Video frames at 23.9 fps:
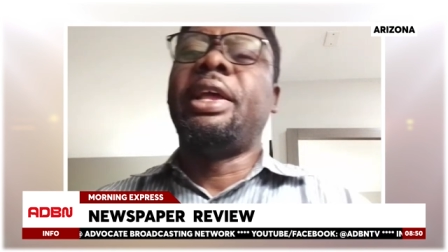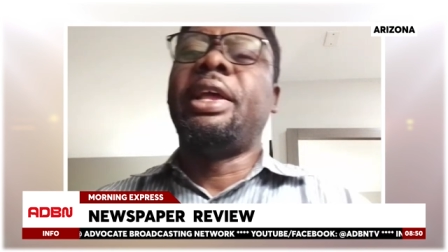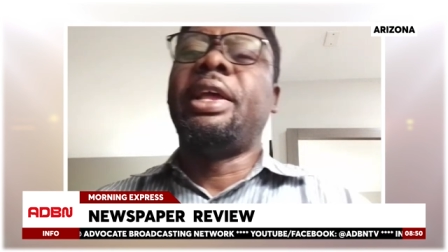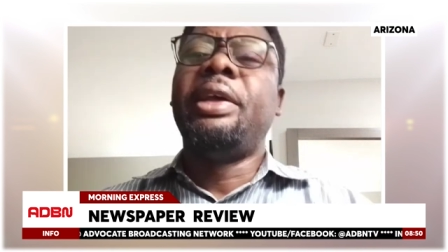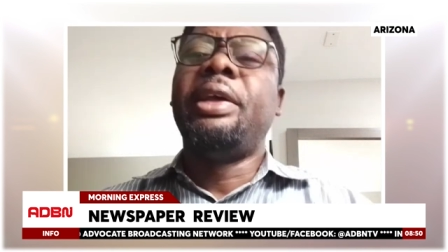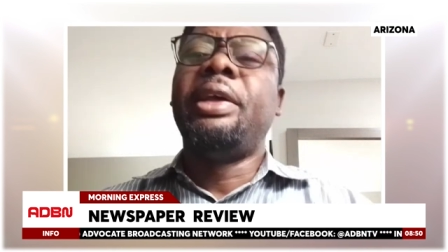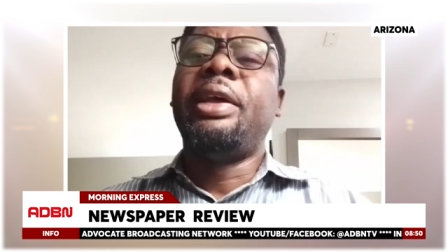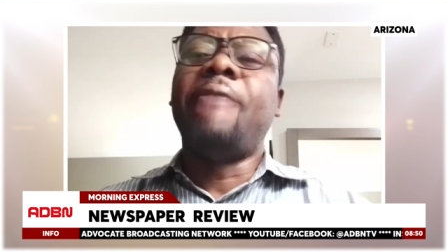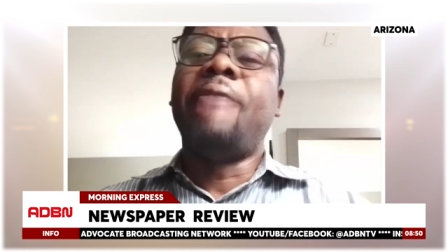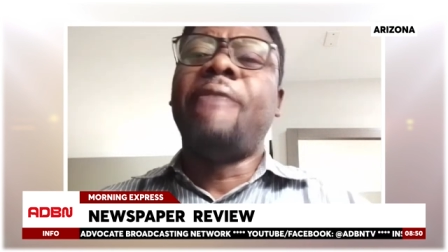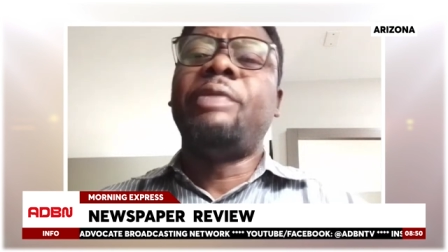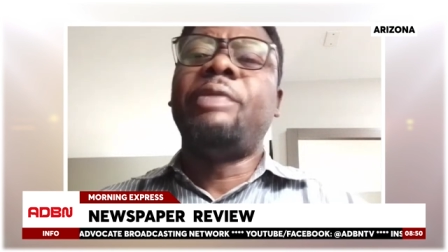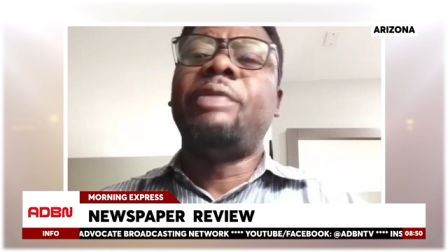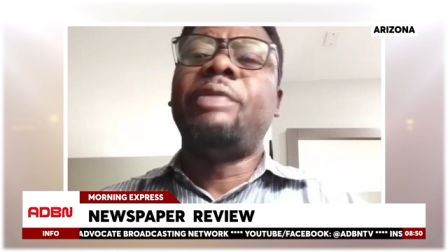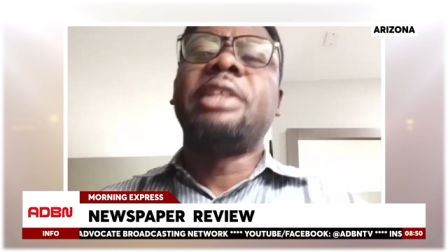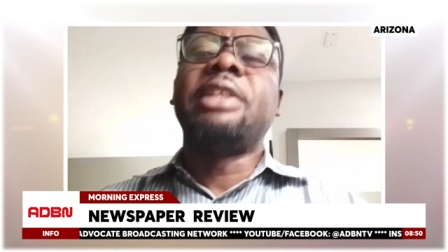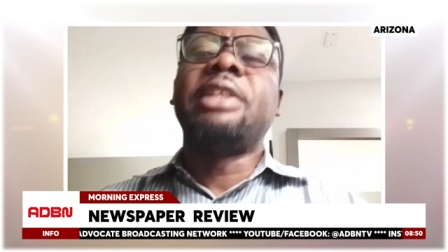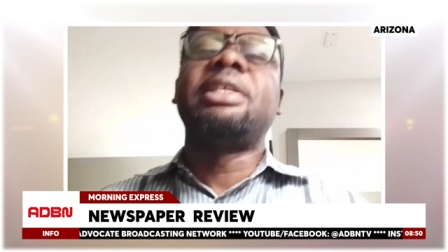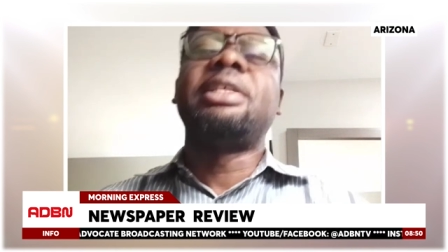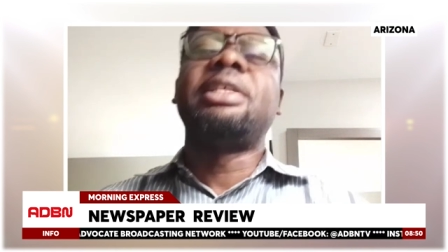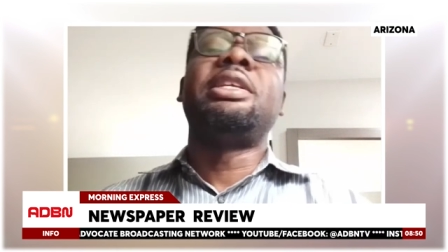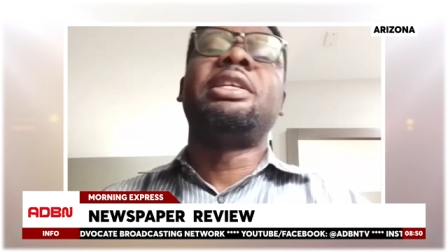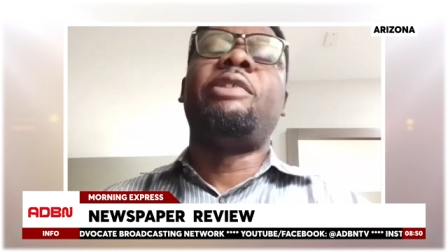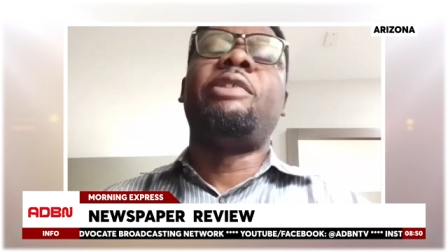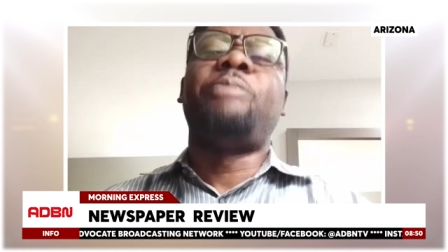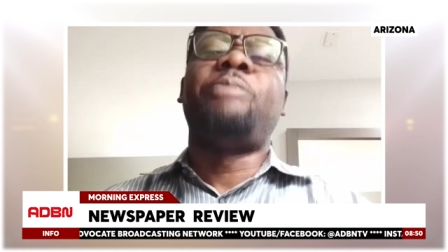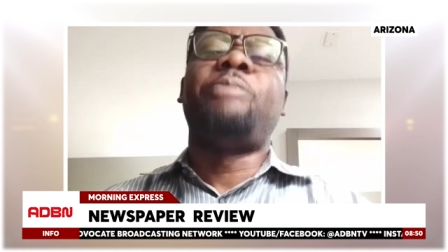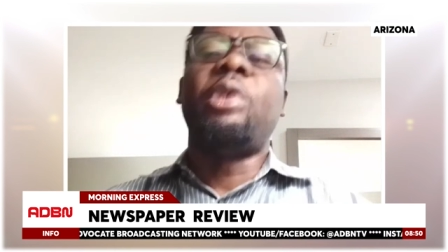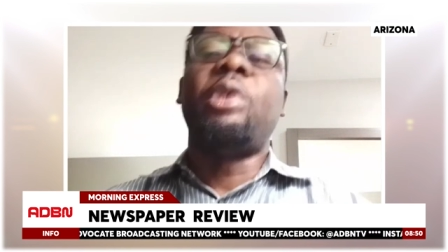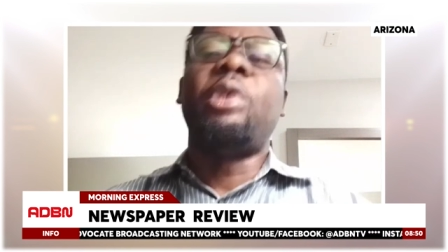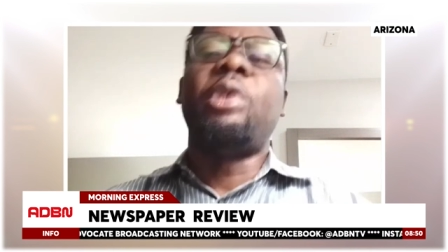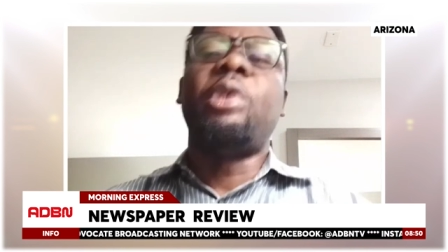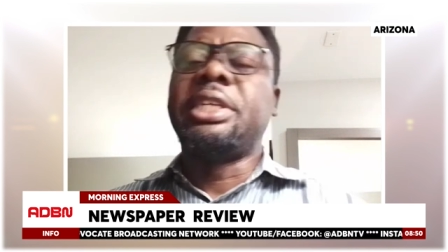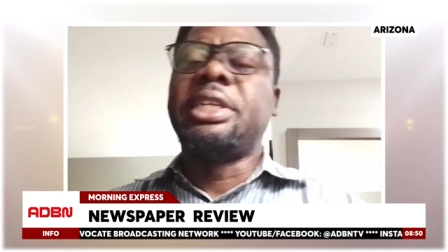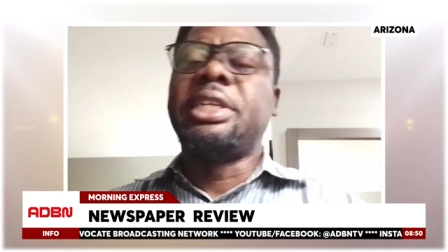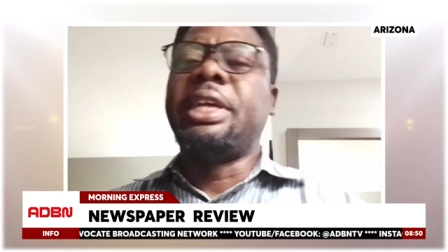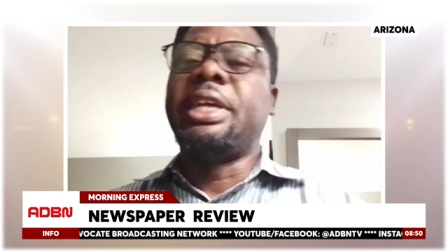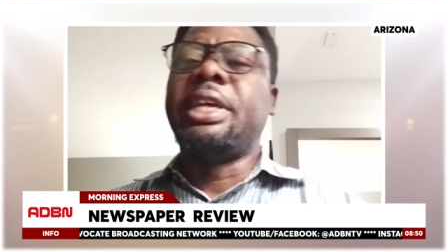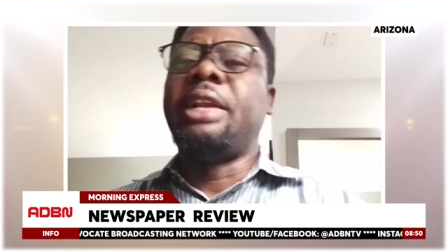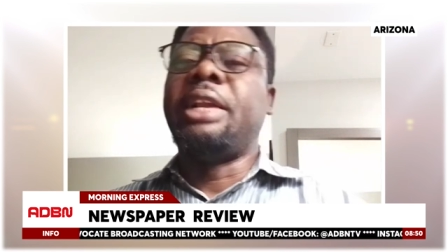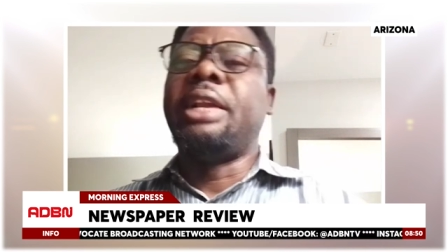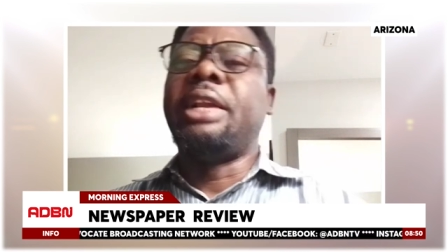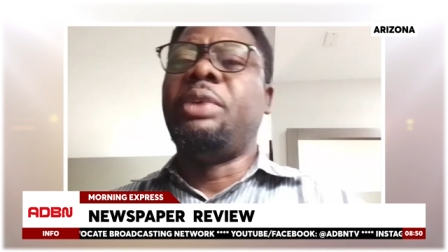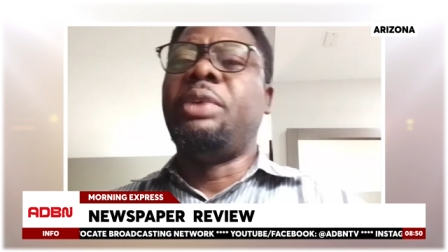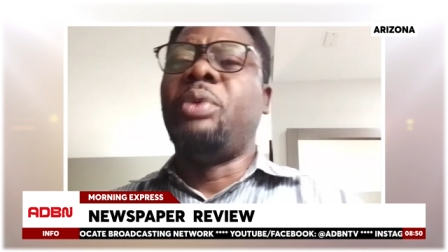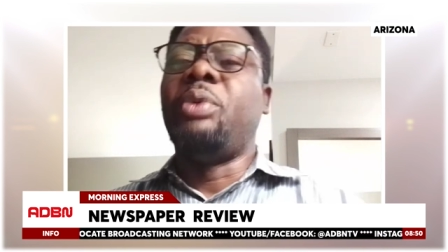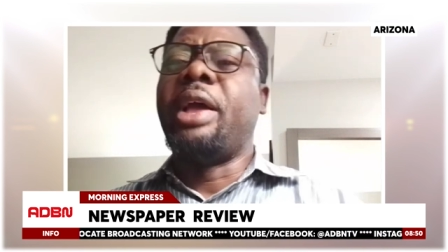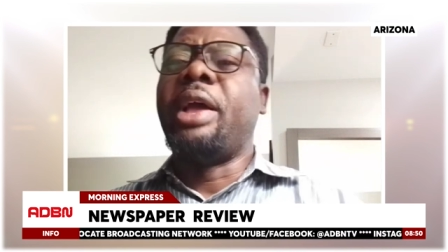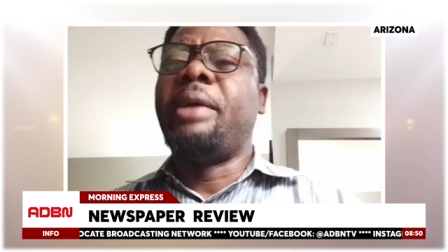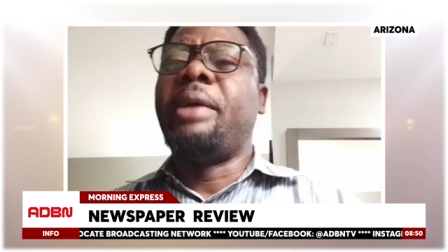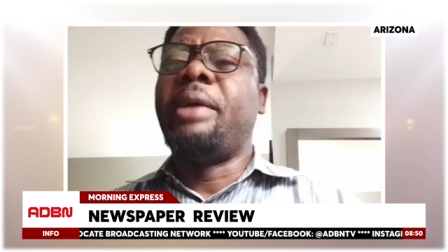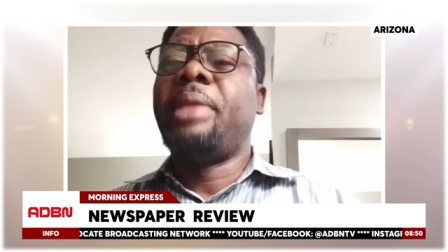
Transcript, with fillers: I've never seen this kind of policy anywhere.